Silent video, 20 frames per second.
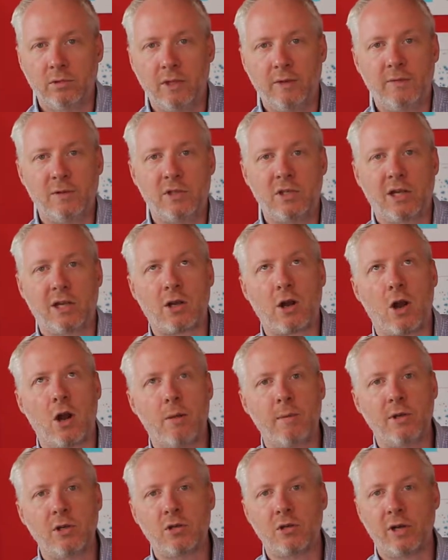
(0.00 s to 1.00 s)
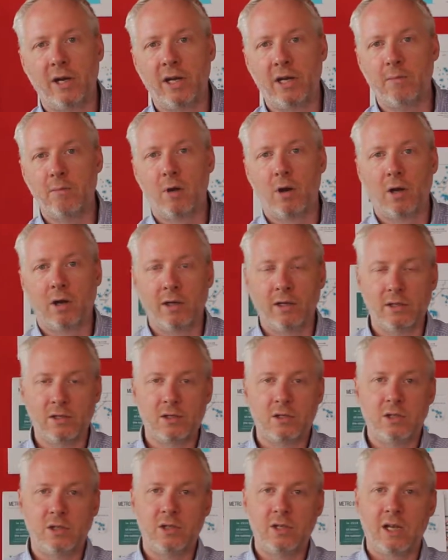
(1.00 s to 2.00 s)
if you take carbon trading
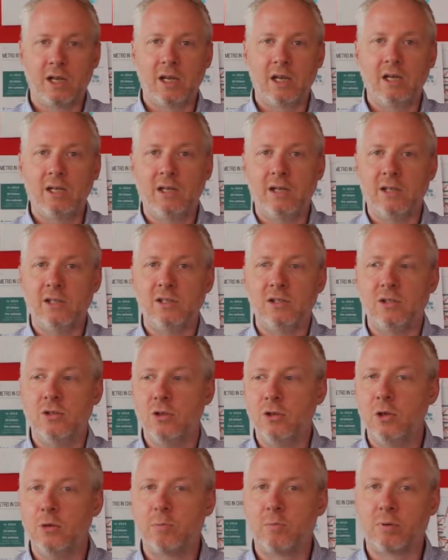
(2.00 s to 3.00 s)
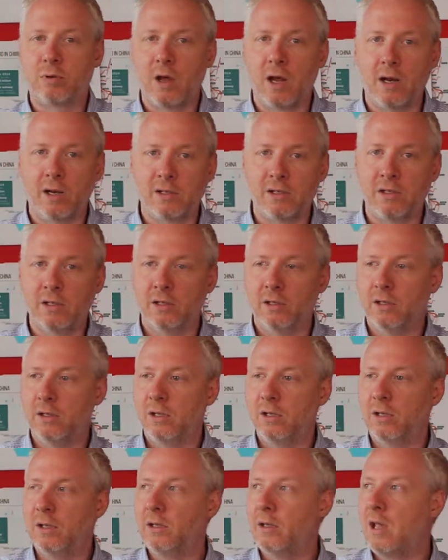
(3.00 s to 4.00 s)
markets, you take any of these new products,
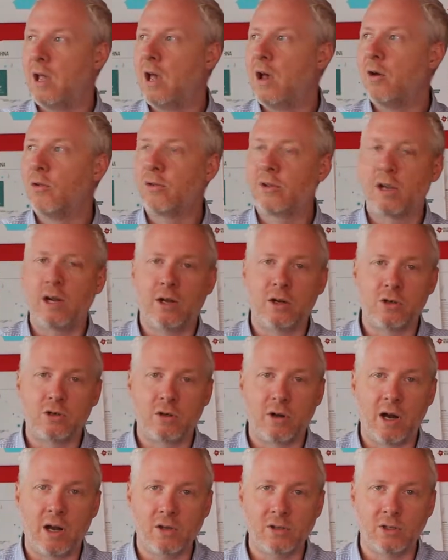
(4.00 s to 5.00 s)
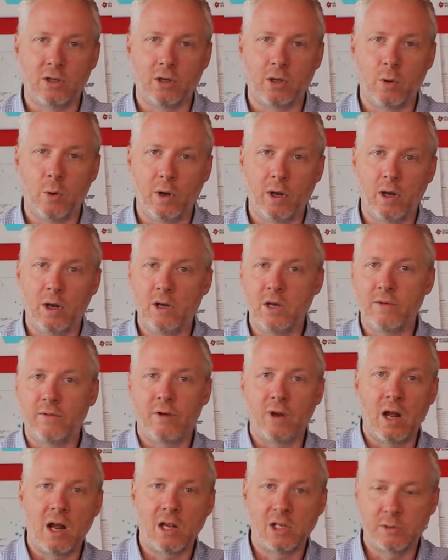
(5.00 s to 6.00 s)
the healthcare trials that are going on in
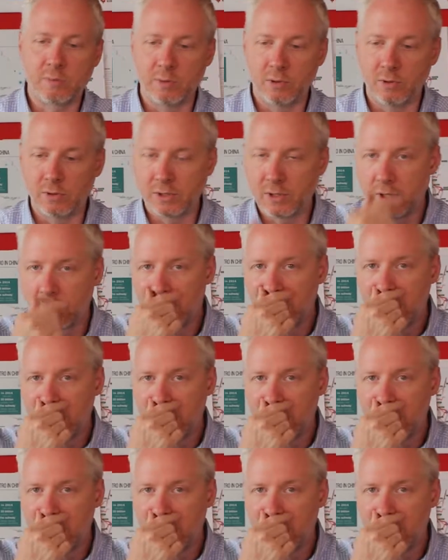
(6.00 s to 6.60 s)
different hospitals,